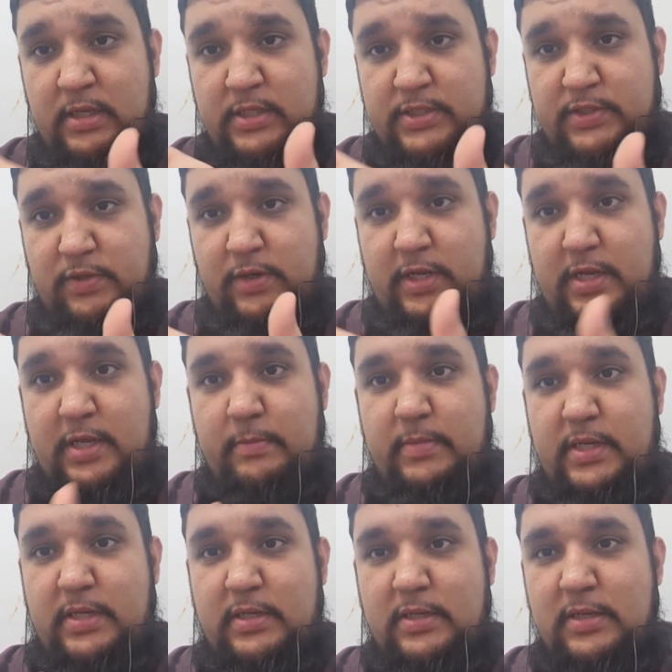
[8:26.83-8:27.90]
Sunny, and
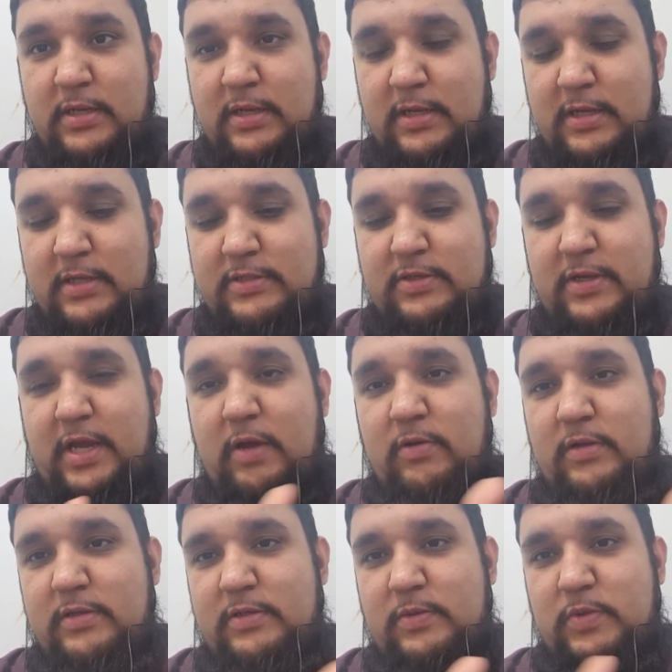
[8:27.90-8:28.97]
me. So yeah, I'll
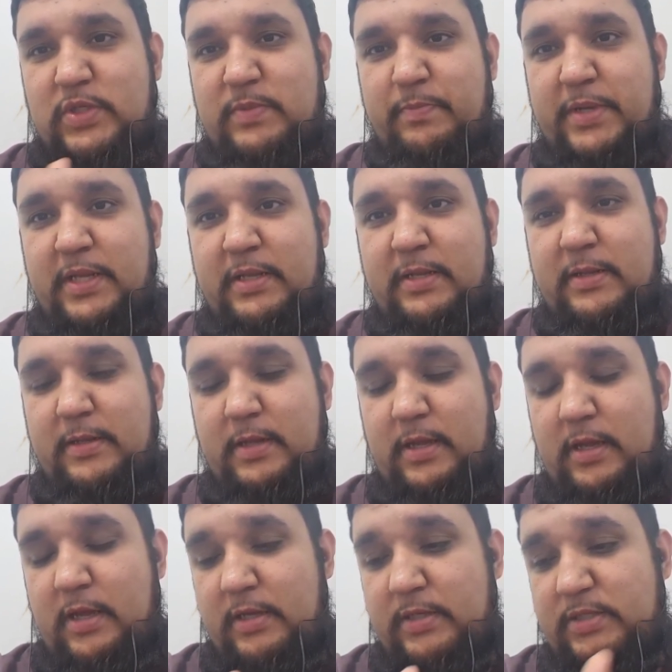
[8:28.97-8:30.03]
go, so it was Bill,
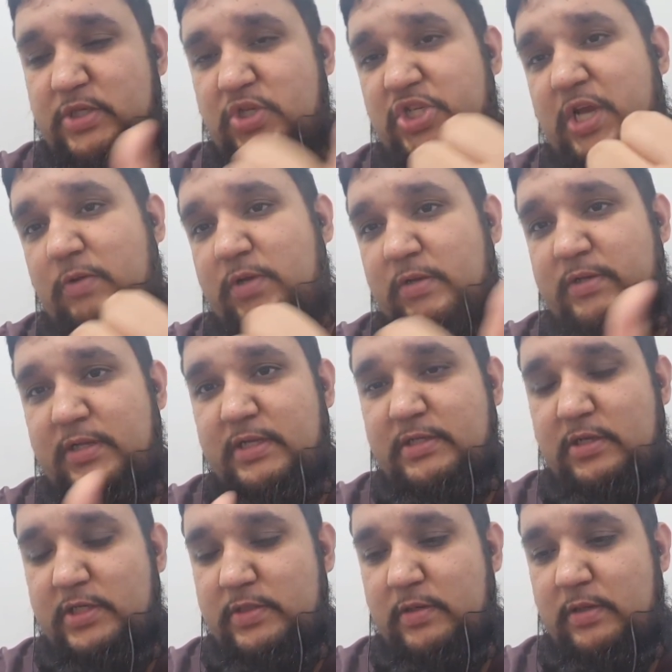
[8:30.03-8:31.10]
so shout out to these
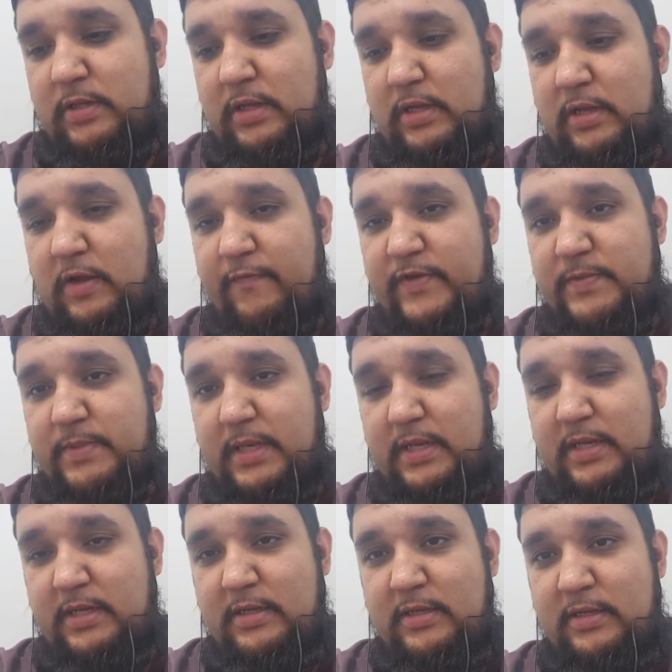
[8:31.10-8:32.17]
lot as well. Hafiz
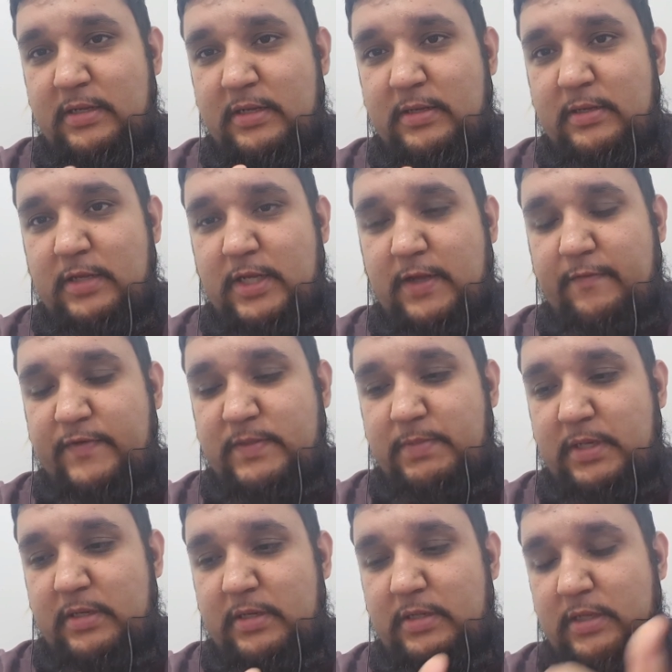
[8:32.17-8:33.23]
Billy, Hafiz
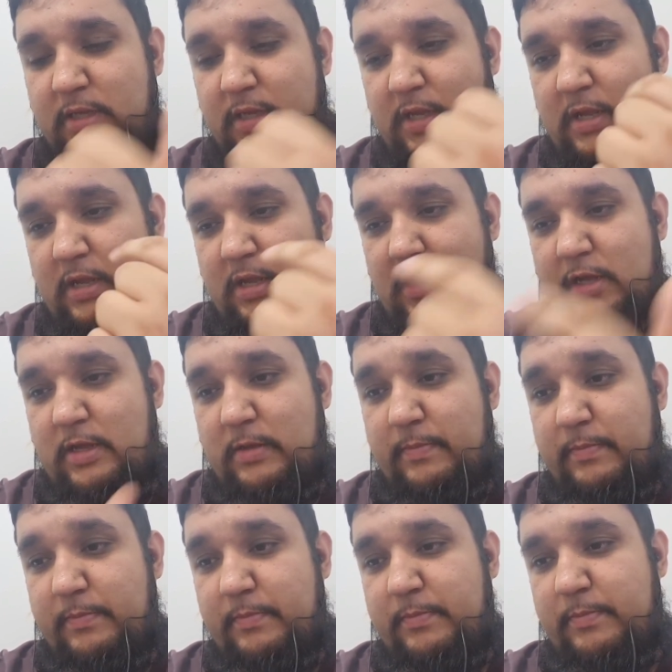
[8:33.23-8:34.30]
Bilal,
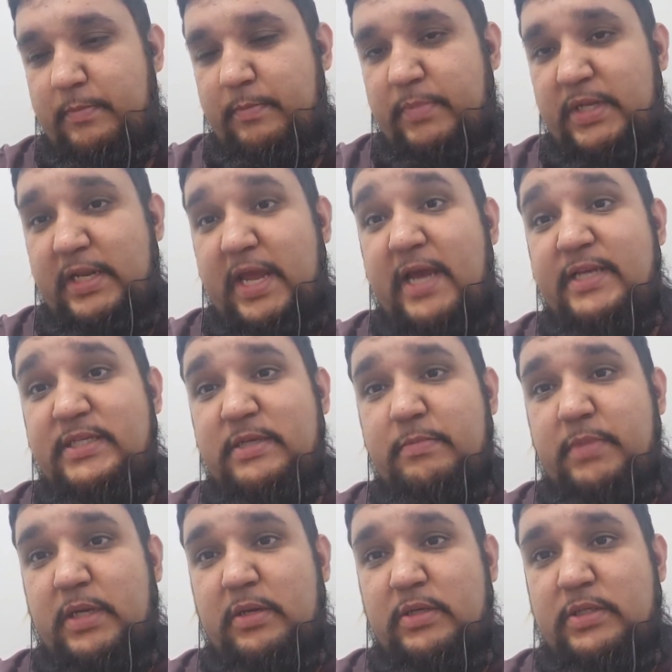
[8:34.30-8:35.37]
Billy S,
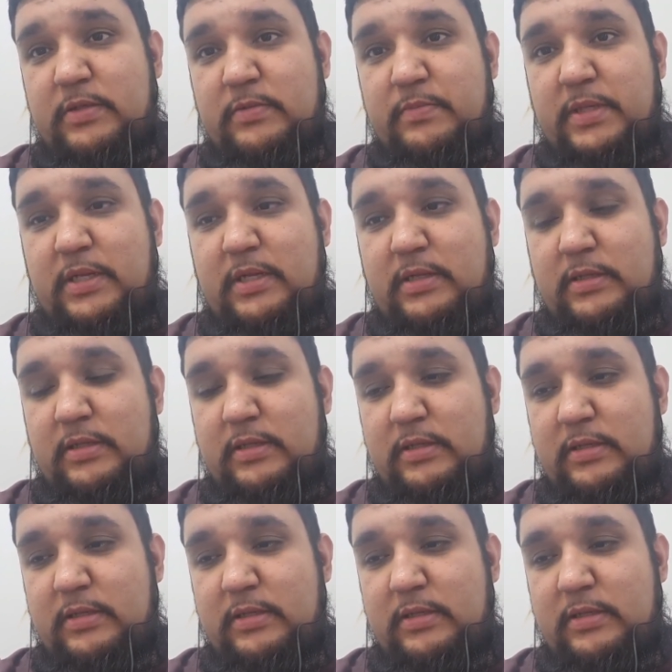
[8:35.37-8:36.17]
because of Bilal